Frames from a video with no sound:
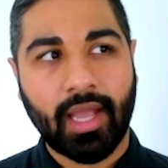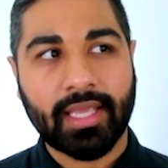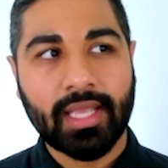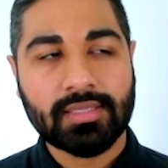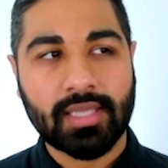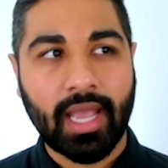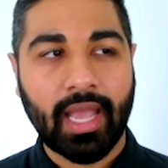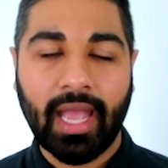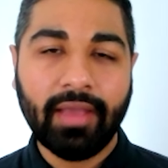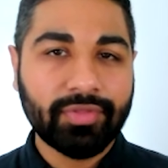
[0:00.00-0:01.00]
I guess
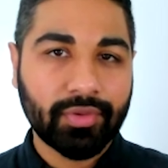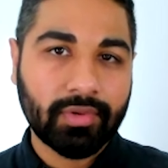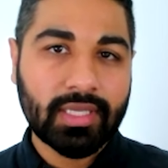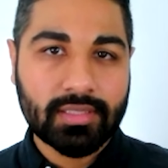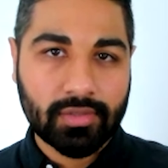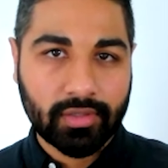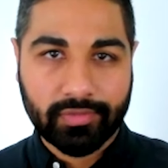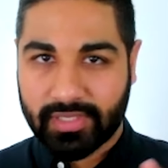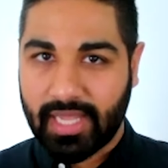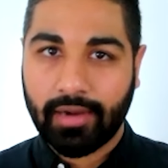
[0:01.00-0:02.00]
I have three sort
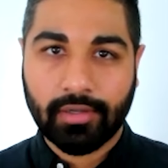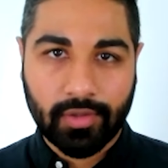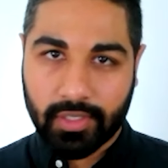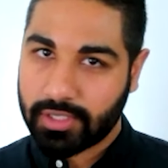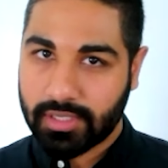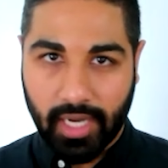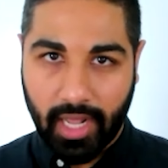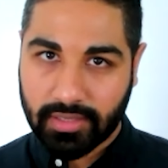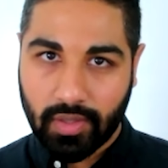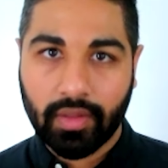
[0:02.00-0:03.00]
of standard questions that I
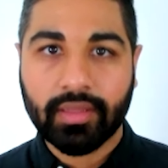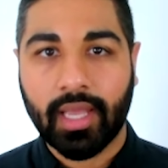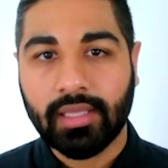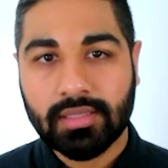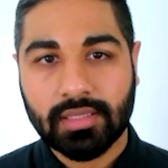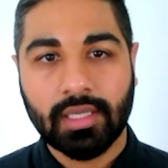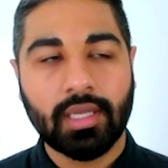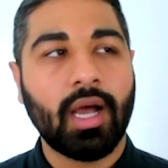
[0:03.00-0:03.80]
ask all the guests.